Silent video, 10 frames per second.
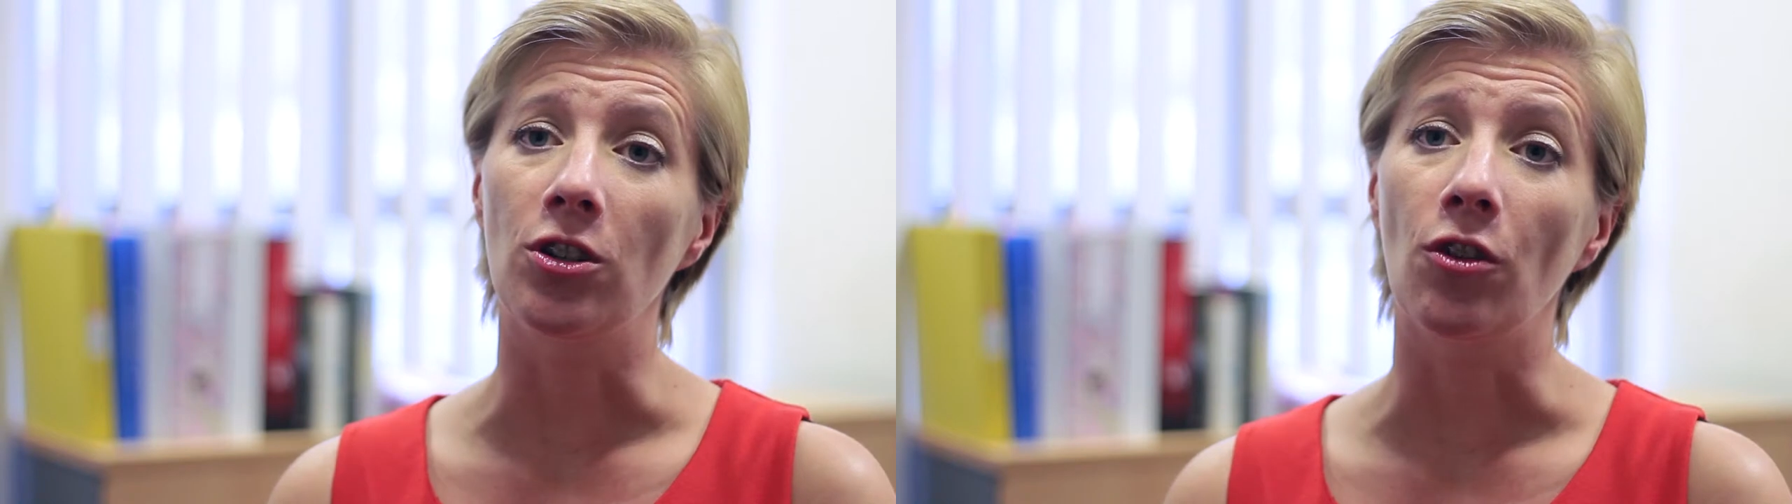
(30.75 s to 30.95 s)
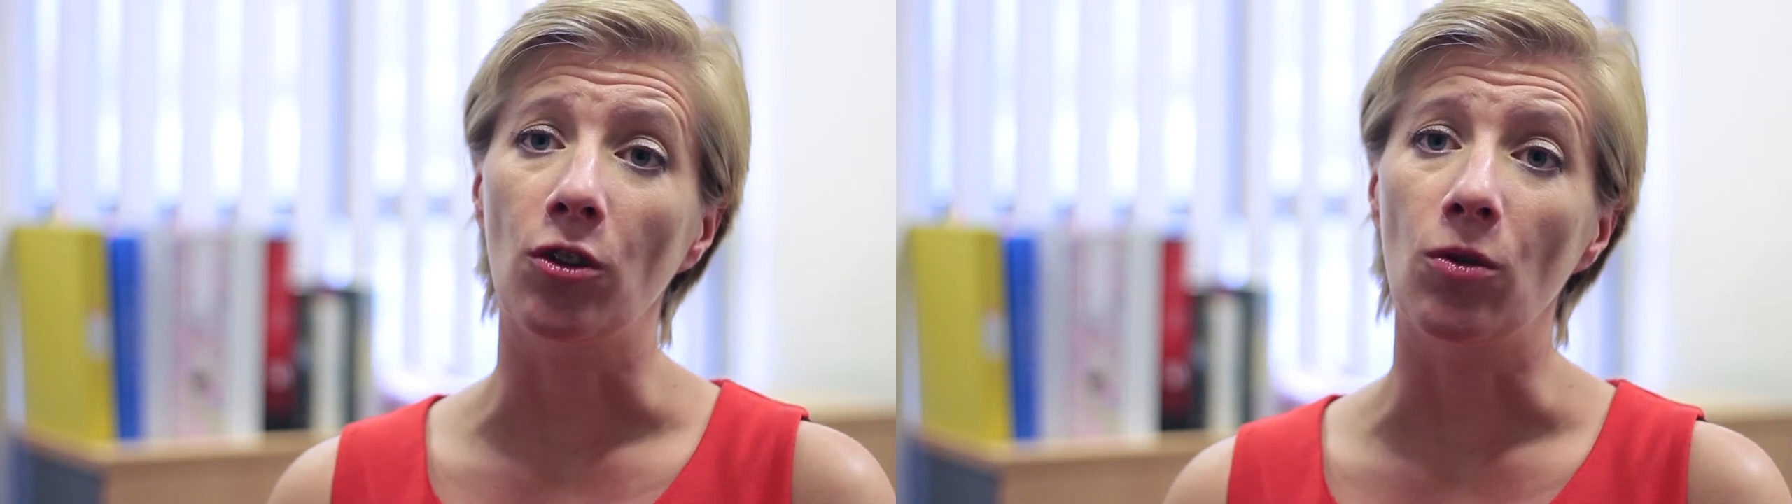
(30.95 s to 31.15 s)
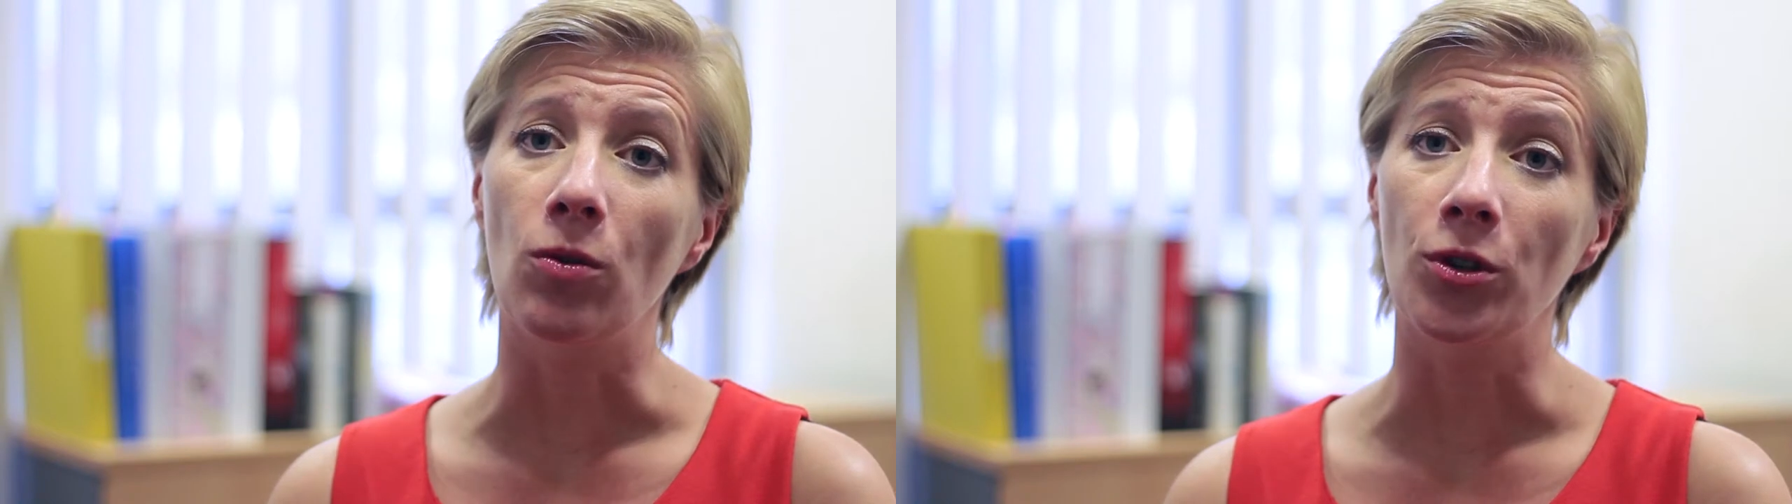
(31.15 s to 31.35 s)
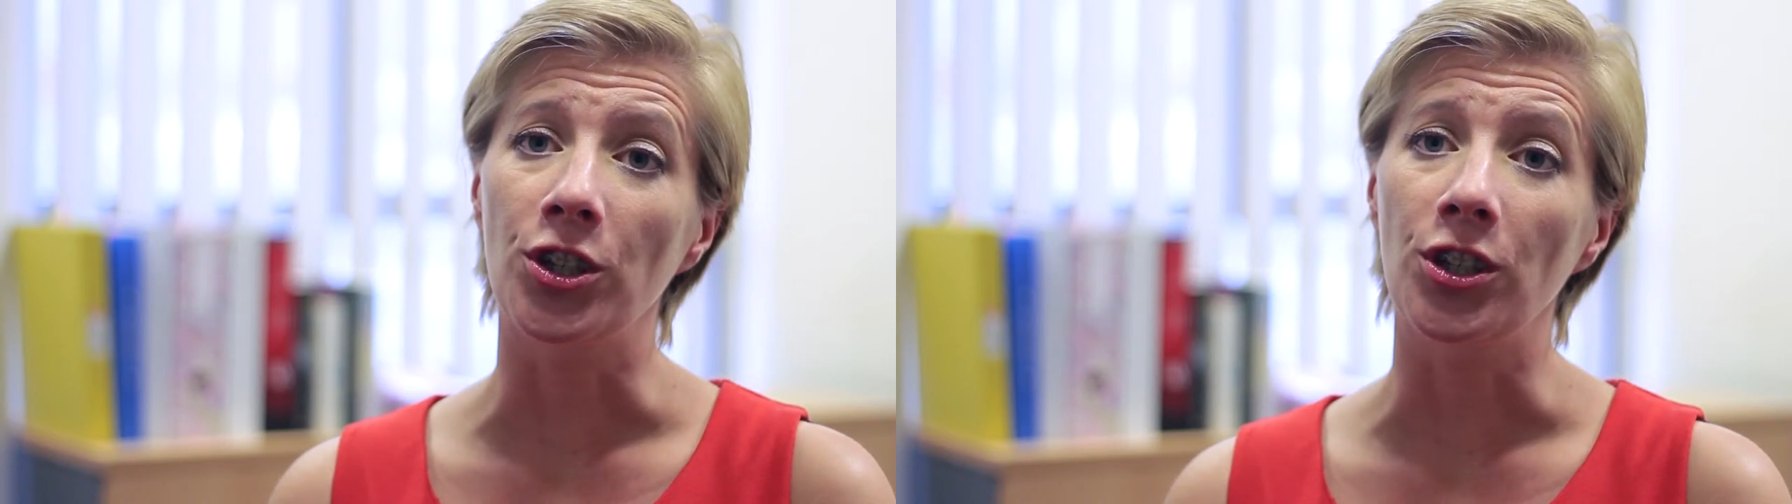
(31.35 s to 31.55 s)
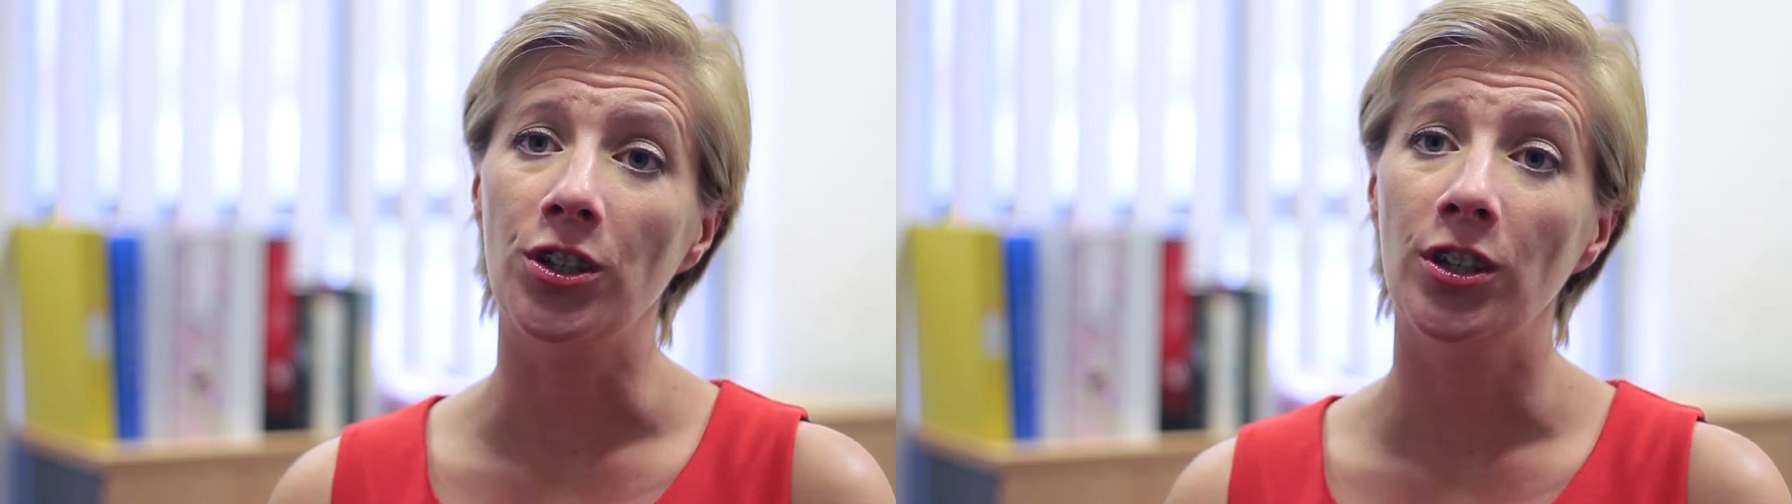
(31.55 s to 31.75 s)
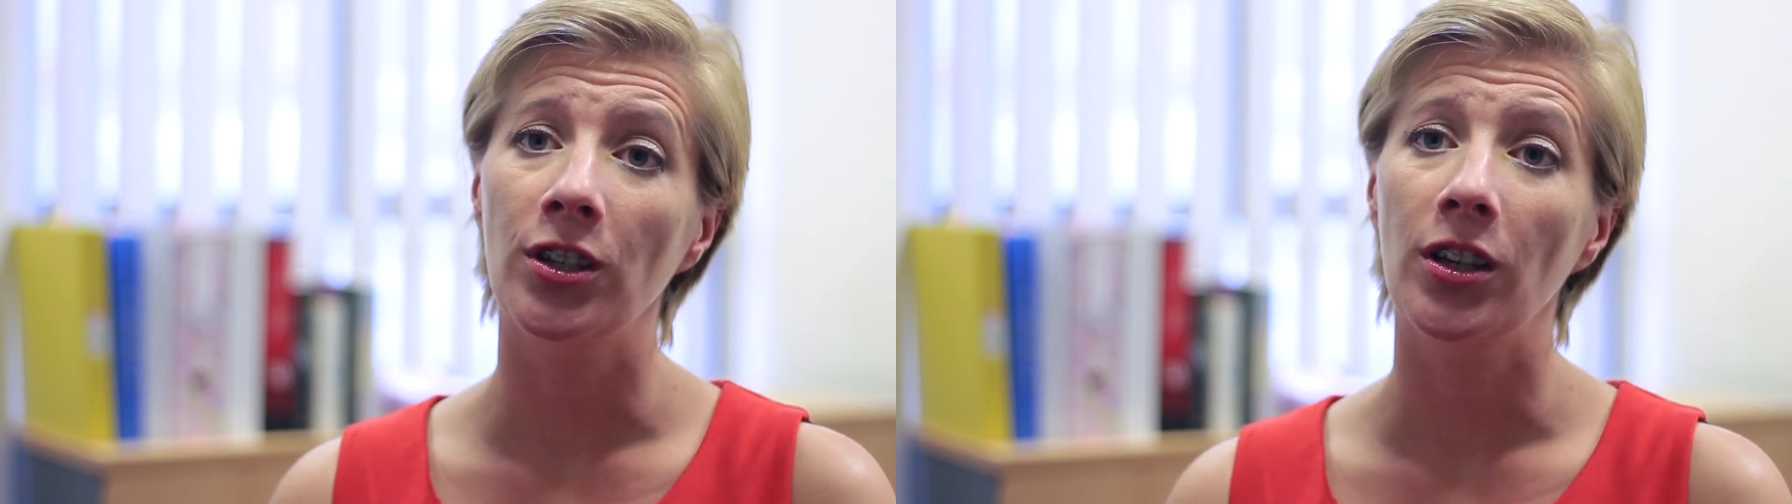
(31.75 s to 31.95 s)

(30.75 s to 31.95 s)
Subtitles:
on the courses,